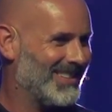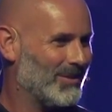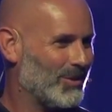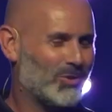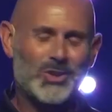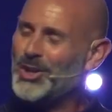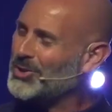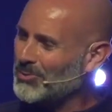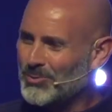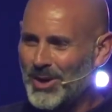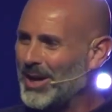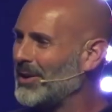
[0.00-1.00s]
just
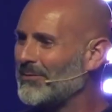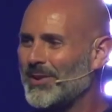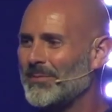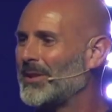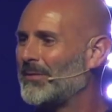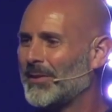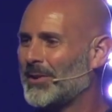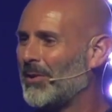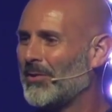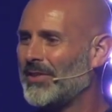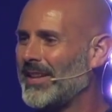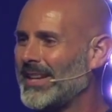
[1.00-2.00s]
run from
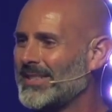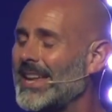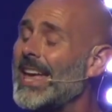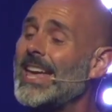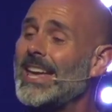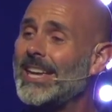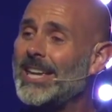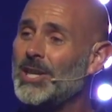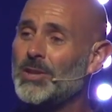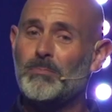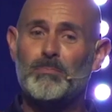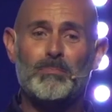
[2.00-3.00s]
difficult things,
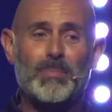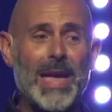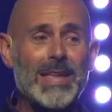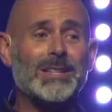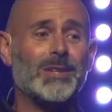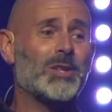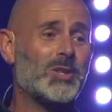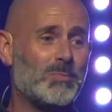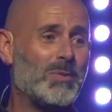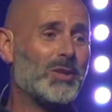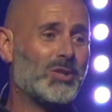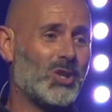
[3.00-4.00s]
He painted this
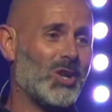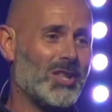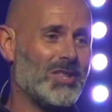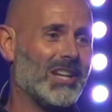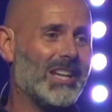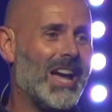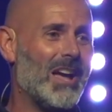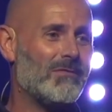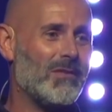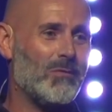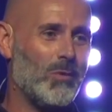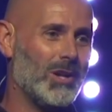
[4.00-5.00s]
picture in the life
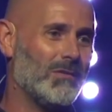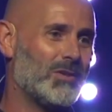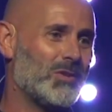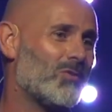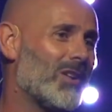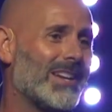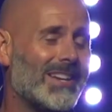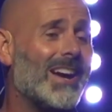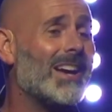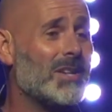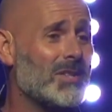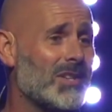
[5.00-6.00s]
of one of his great
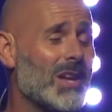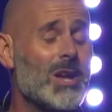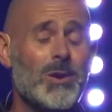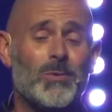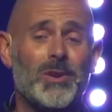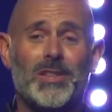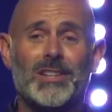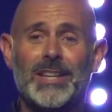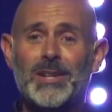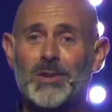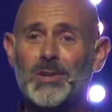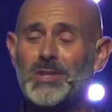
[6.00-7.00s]
guys, one of the
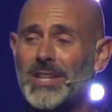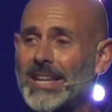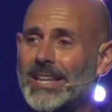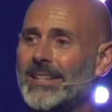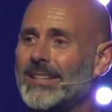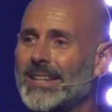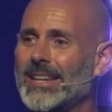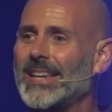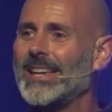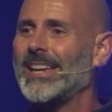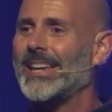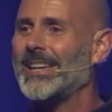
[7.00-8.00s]
leaders in,
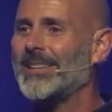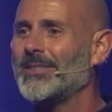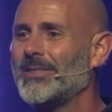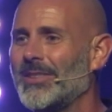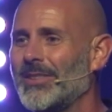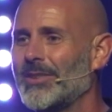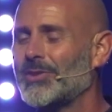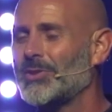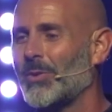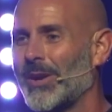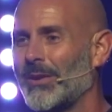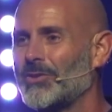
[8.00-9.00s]
in the
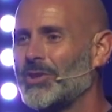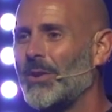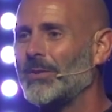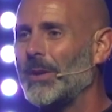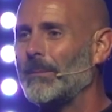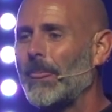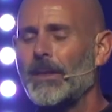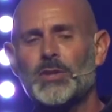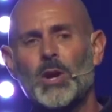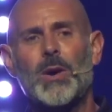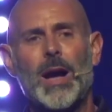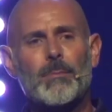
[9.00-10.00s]
story of Jonah.
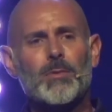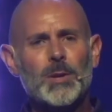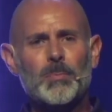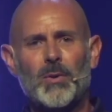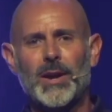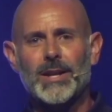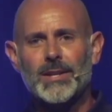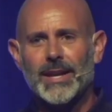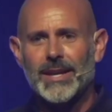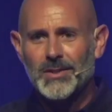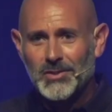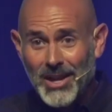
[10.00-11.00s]
So I'm going to pray in,
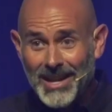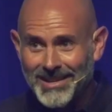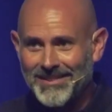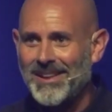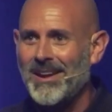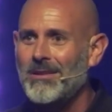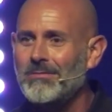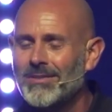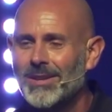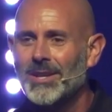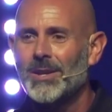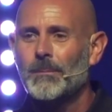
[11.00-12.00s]
in a second now.
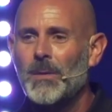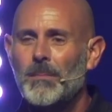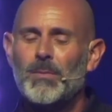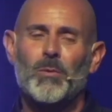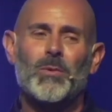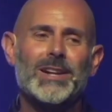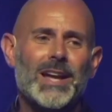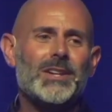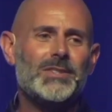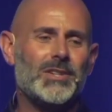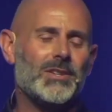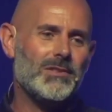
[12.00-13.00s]
But when I
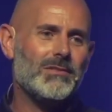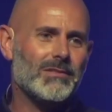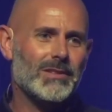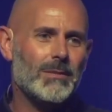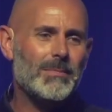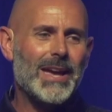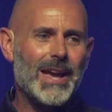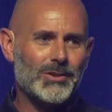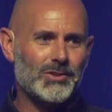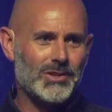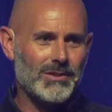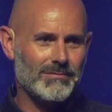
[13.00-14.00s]
do, let me
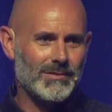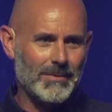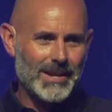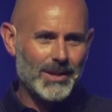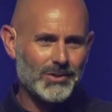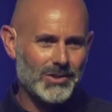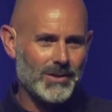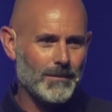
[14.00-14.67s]
ask you, let me ask you.